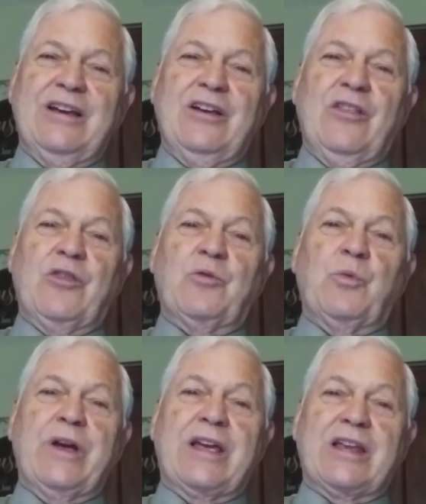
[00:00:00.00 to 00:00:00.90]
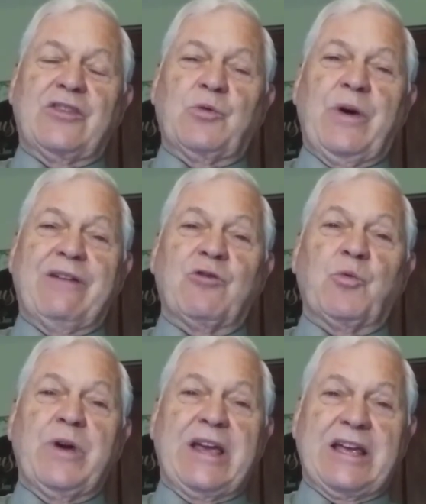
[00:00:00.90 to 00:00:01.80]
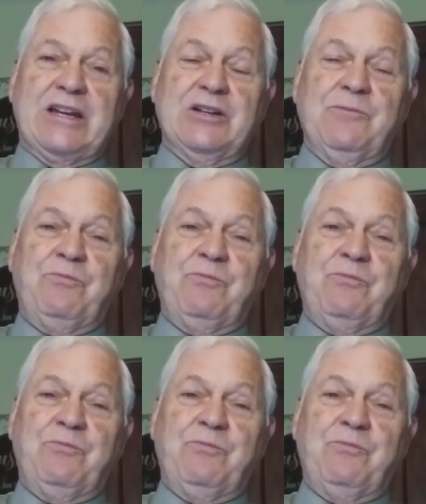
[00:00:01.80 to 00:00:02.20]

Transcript: the wicked, the way of the wicked.